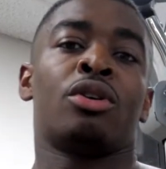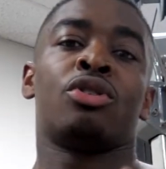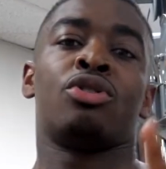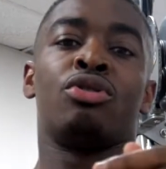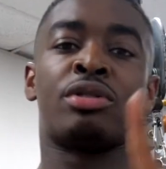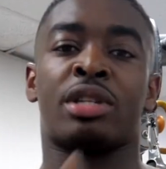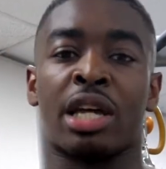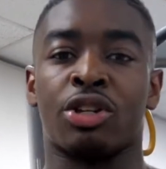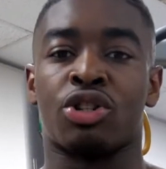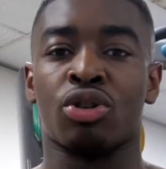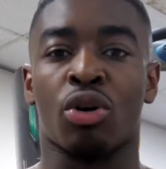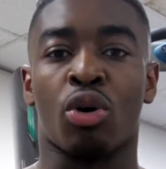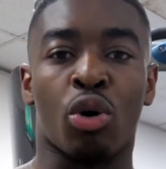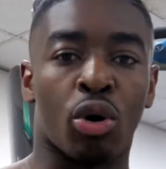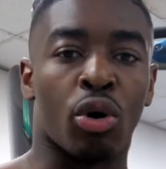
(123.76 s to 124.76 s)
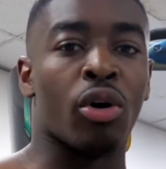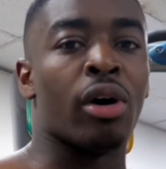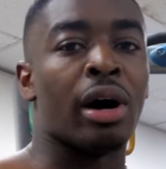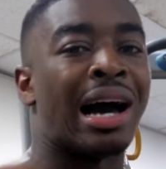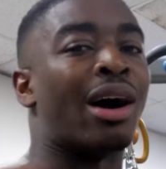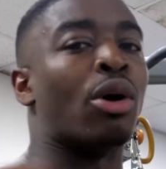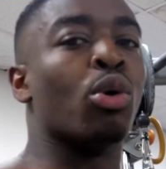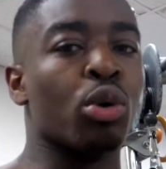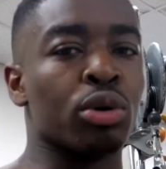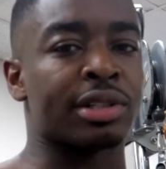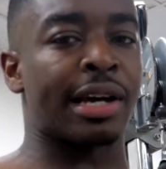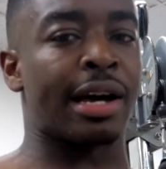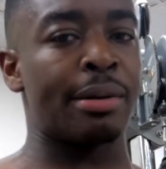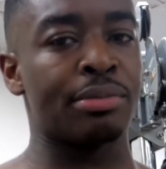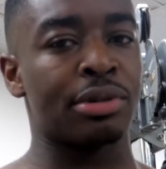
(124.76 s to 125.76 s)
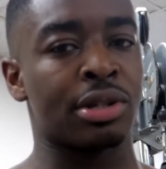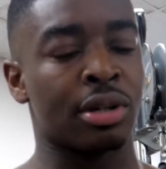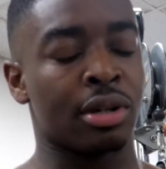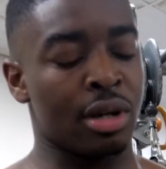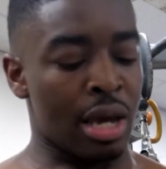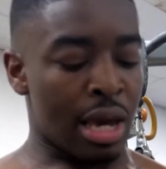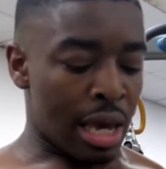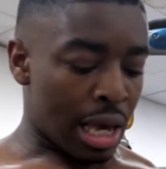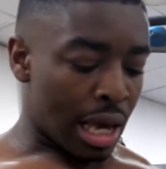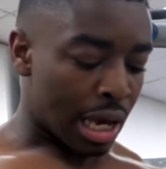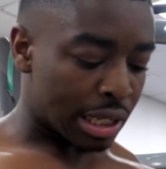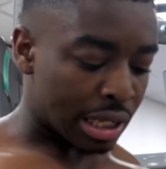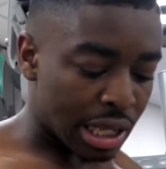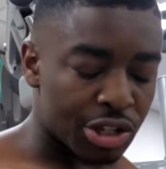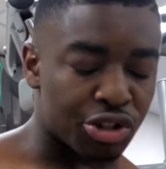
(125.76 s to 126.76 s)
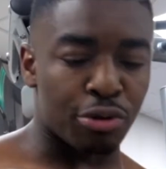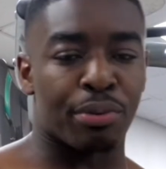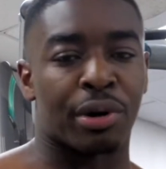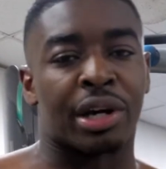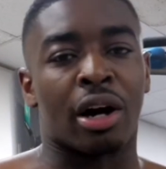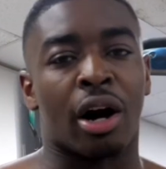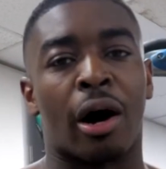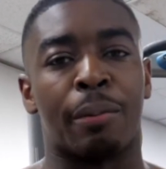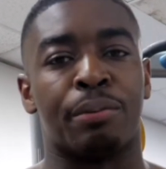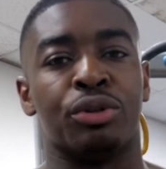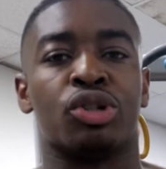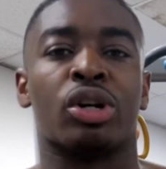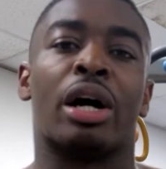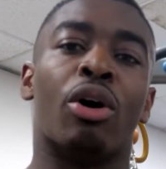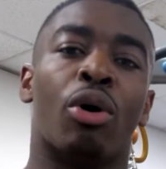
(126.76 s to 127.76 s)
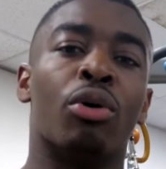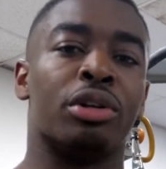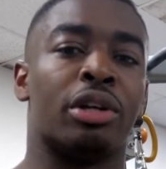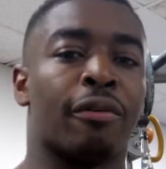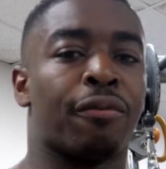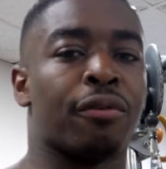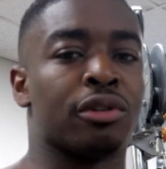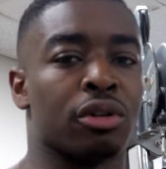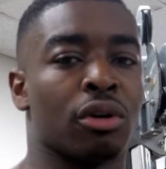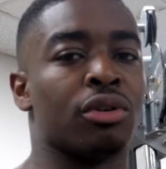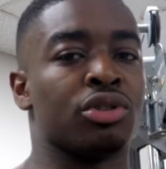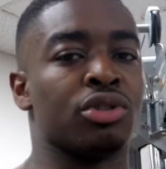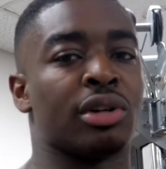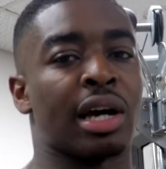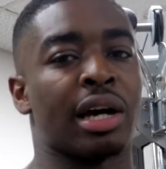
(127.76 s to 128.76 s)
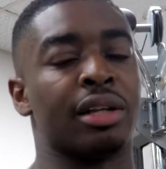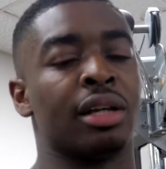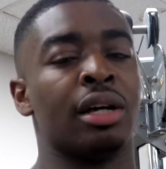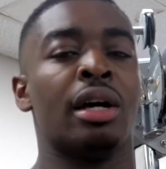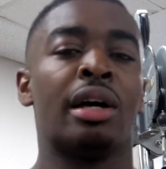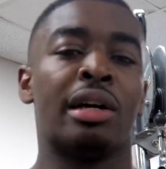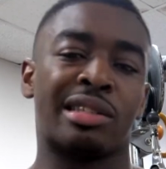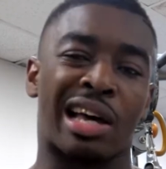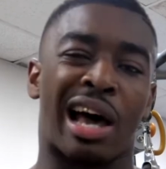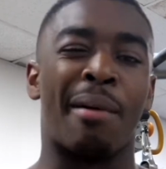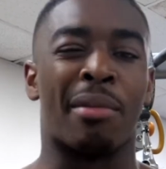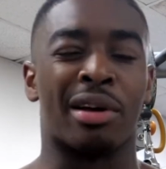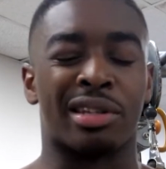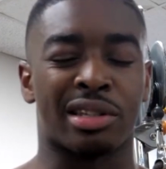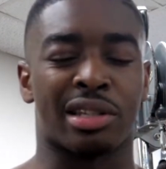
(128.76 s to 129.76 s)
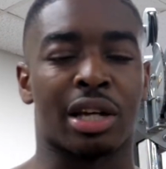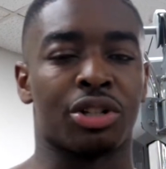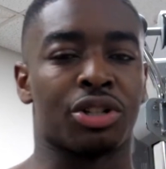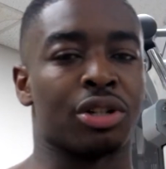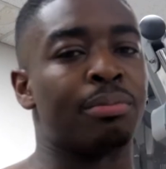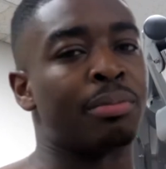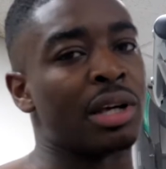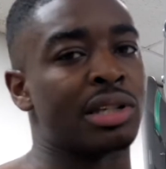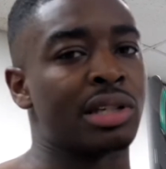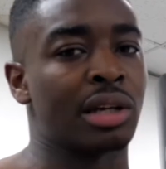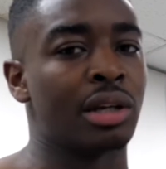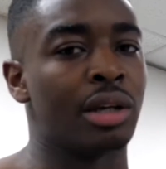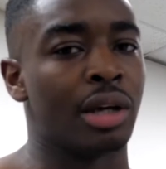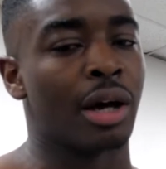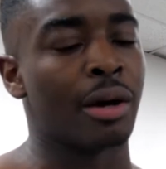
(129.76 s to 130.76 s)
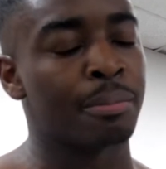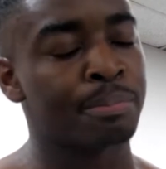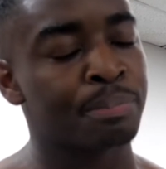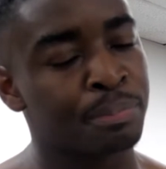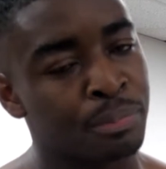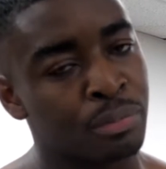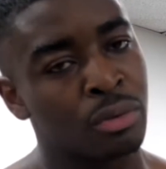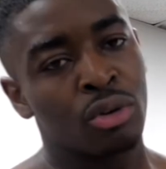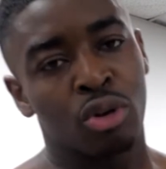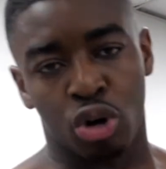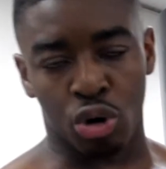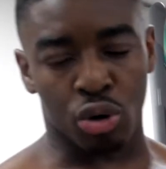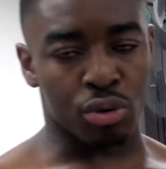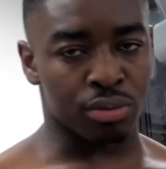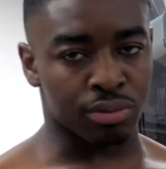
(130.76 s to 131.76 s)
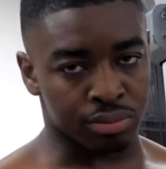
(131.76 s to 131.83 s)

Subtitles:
You tense your core at all times. And then as you bring it up, you try to hold it for as long as you can. Time under tension, basically, yeah? Cool.